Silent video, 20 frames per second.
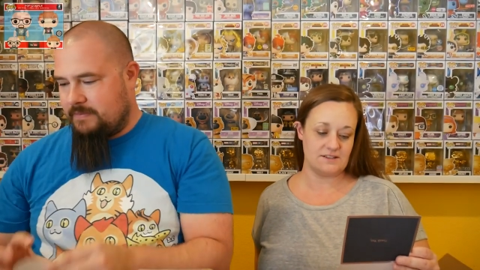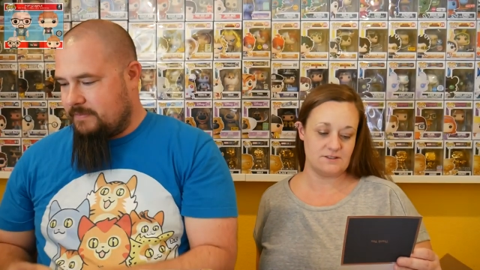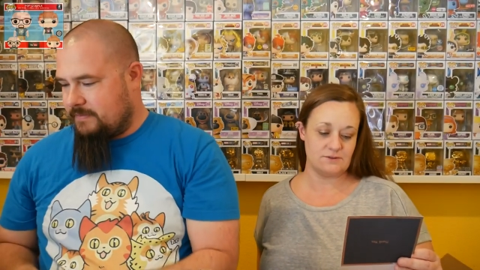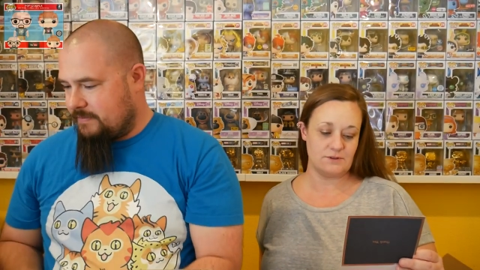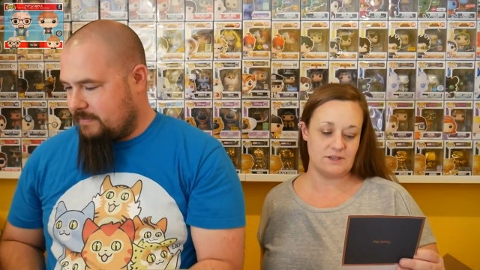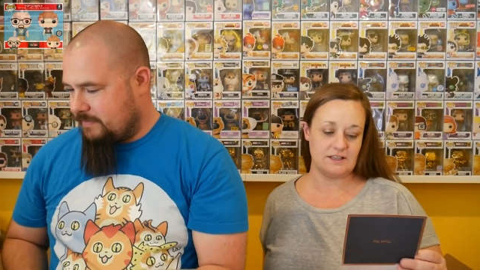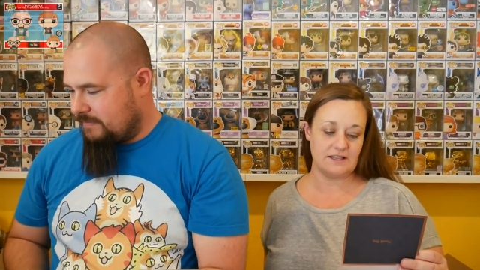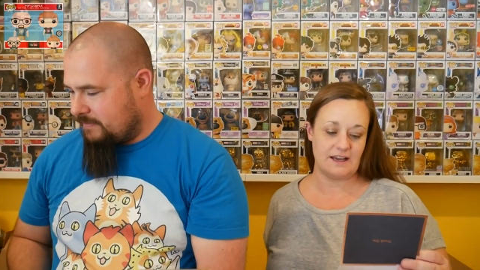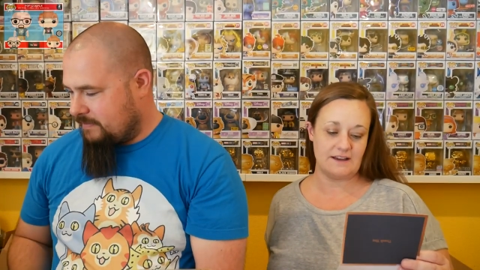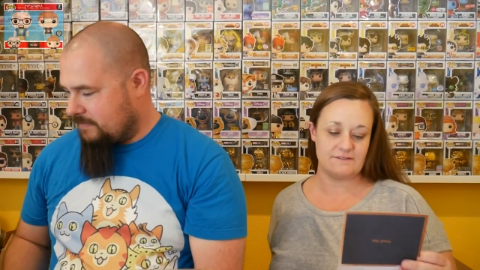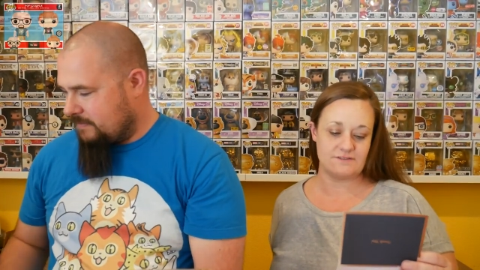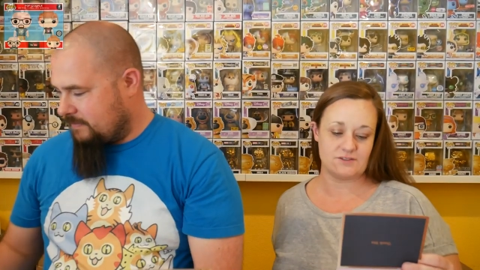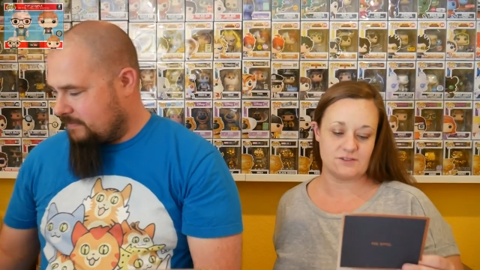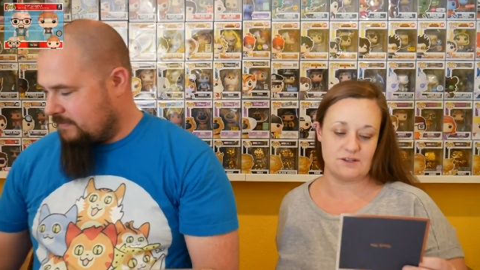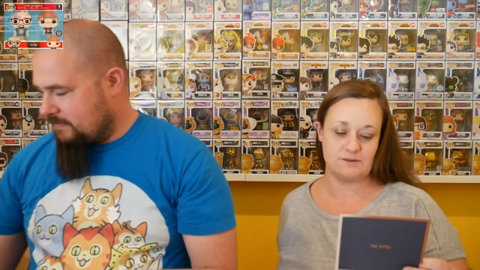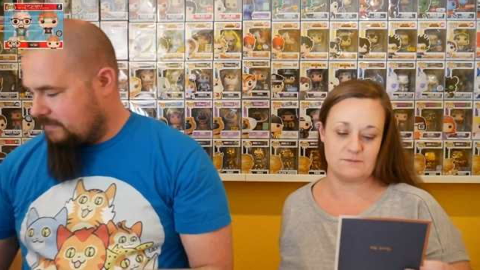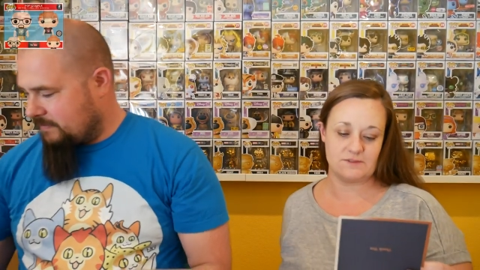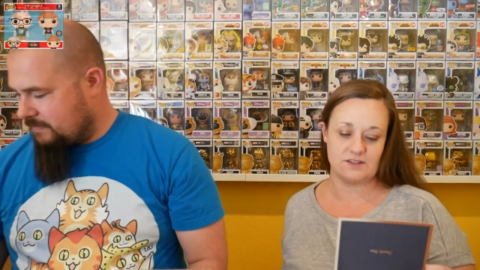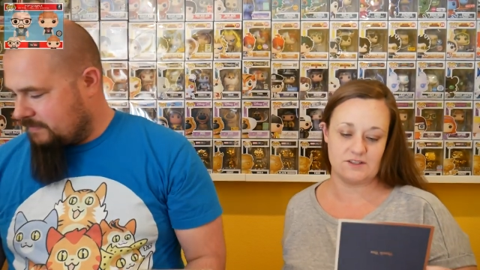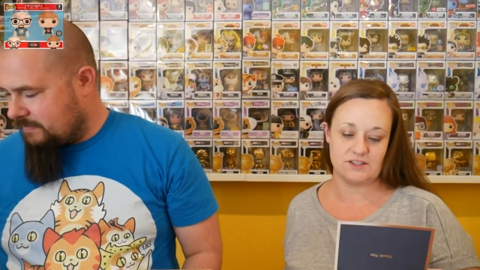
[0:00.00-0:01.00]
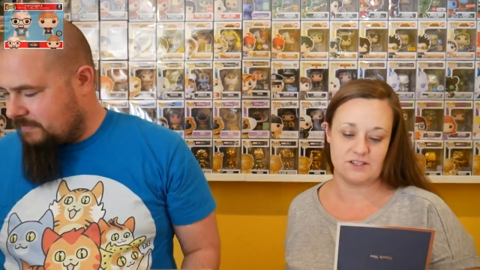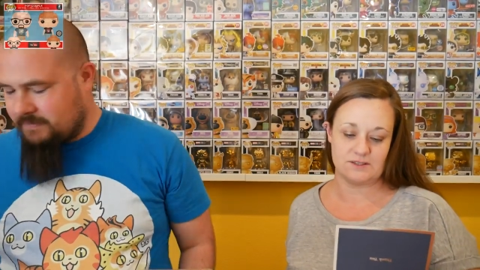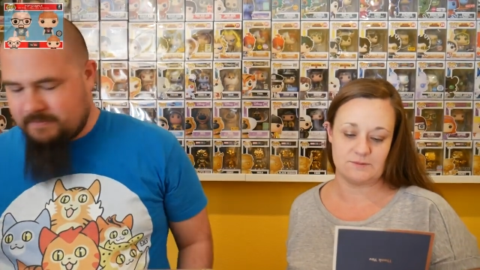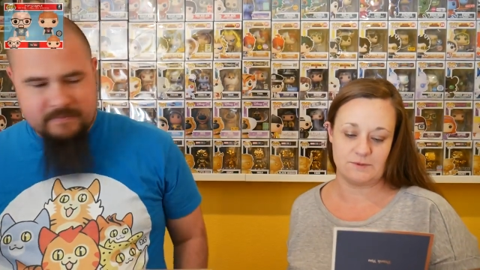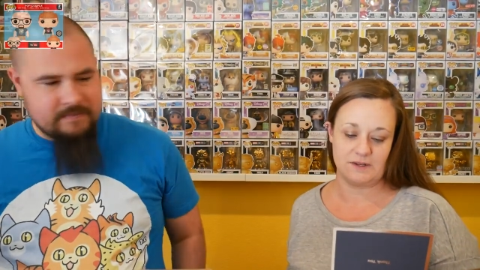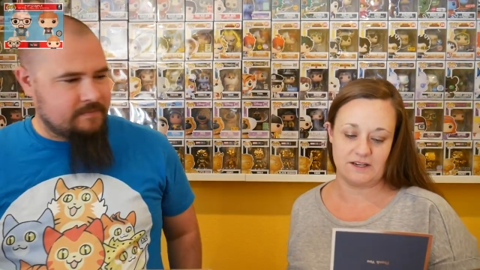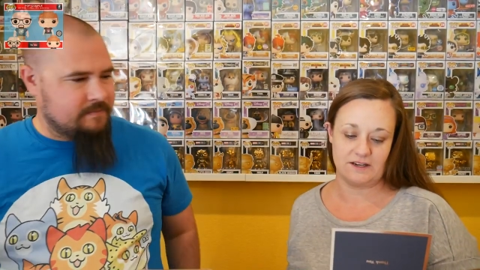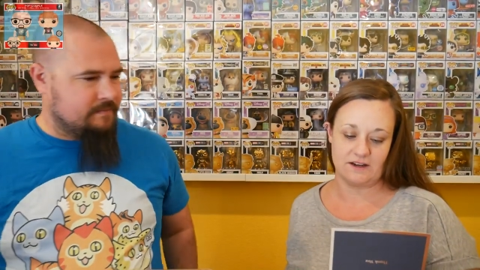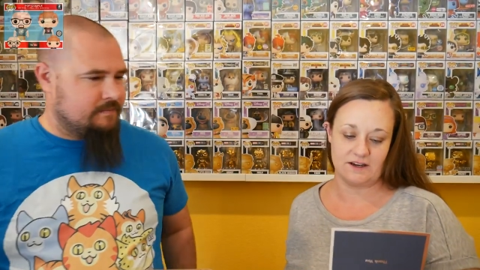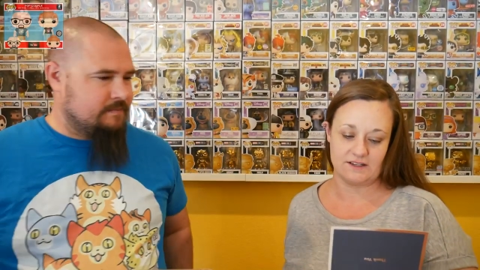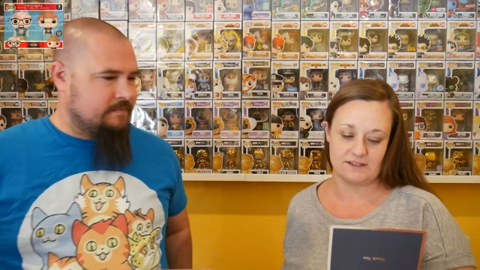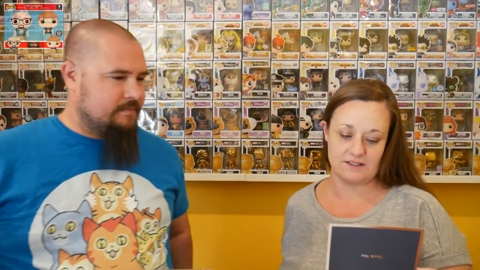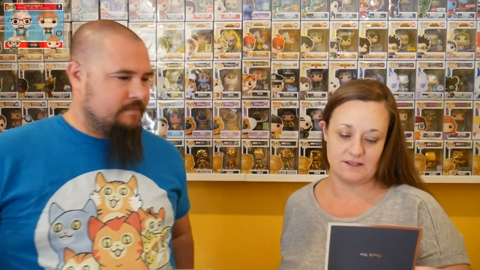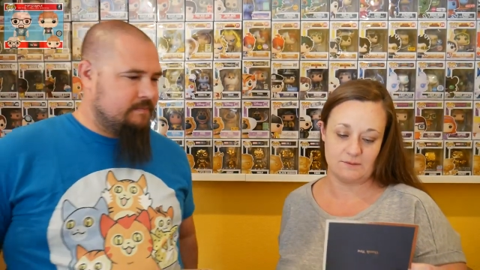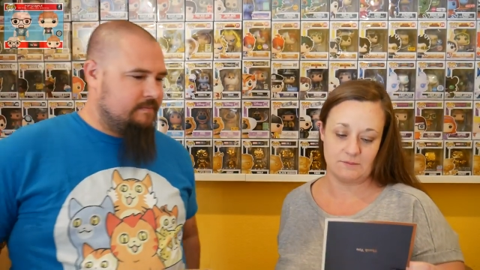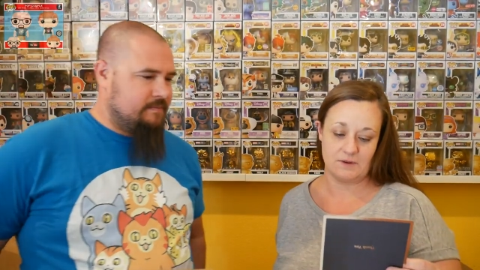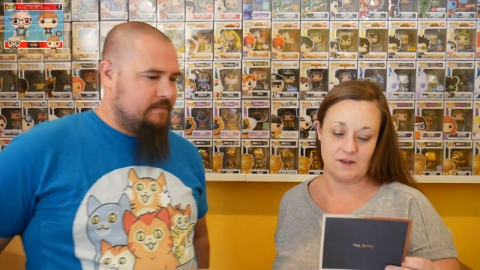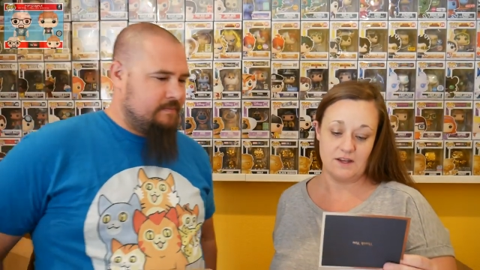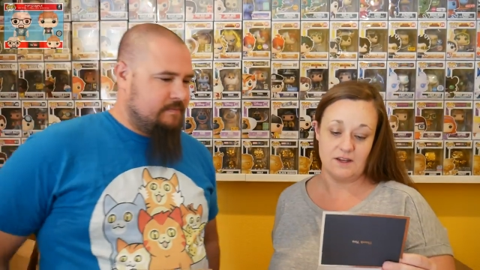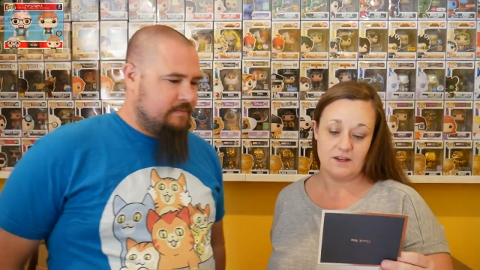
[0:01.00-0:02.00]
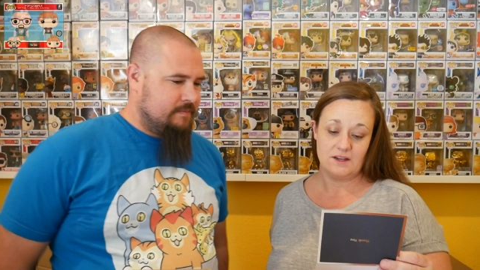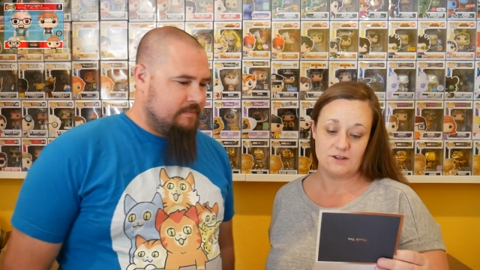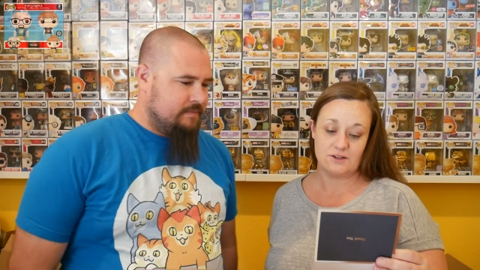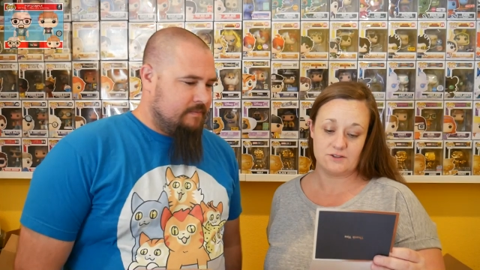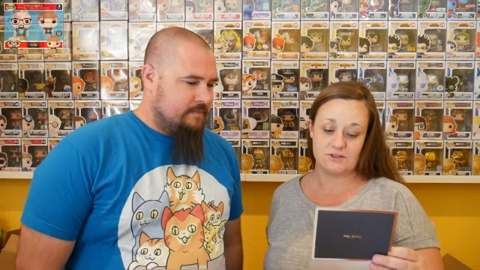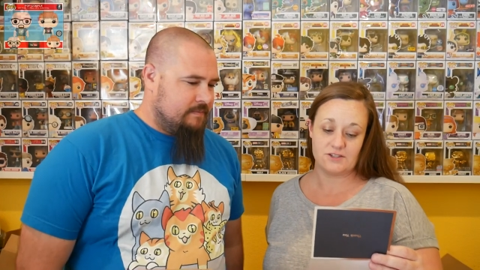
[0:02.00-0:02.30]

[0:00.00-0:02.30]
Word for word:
Speaker 1: doing live streams, and just being awesome. Your